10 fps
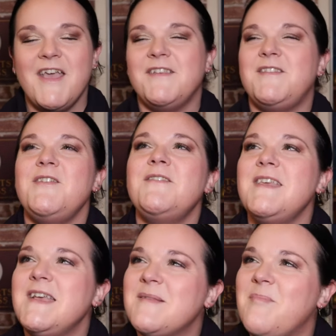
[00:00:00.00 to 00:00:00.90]

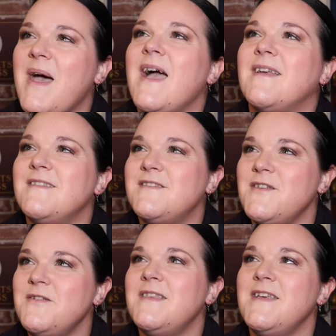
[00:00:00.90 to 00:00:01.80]
Susie is back and
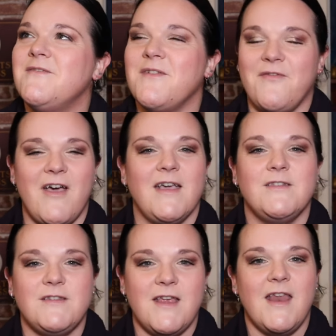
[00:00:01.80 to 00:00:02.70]
Susie is
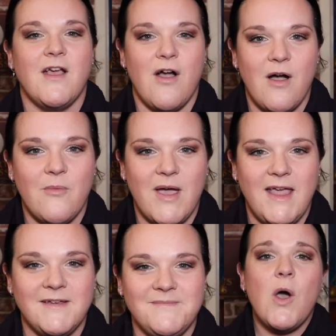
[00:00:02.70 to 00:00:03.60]
refreshed and I can't
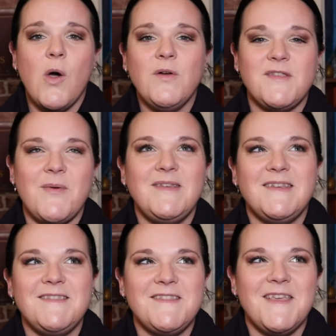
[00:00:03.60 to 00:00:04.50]
wait. Also, I
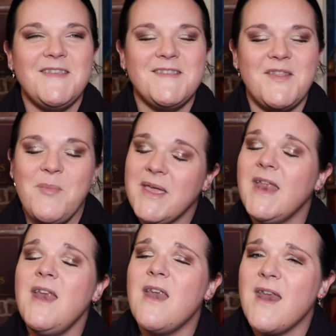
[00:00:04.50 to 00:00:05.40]
didn't say this at the
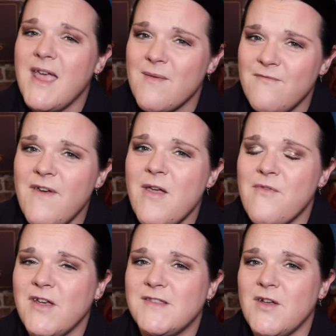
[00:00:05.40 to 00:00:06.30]
beginning and I am very,
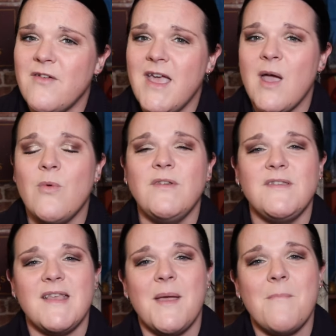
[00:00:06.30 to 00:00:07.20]
very sorry. I want to
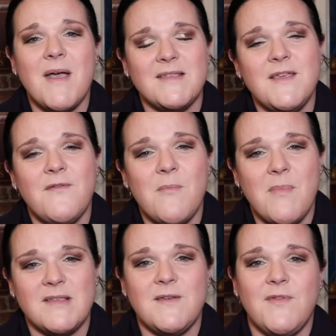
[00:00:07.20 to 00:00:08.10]
say a massive, a
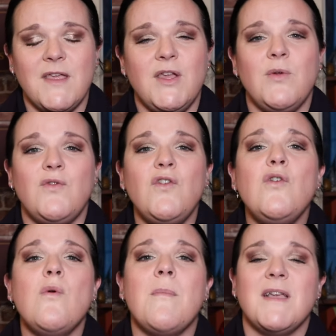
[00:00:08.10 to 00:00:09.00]
massive thank you
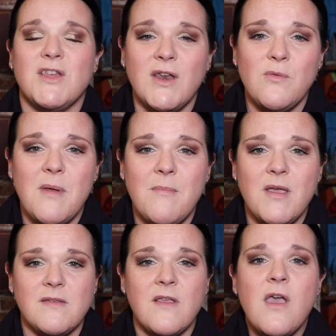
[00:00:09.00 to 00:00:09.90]
to my channel
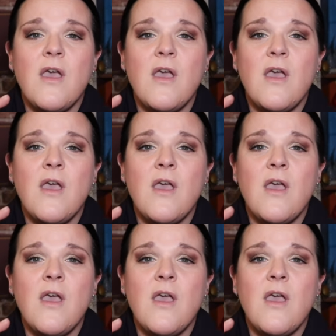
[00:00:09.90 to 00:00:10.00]
members.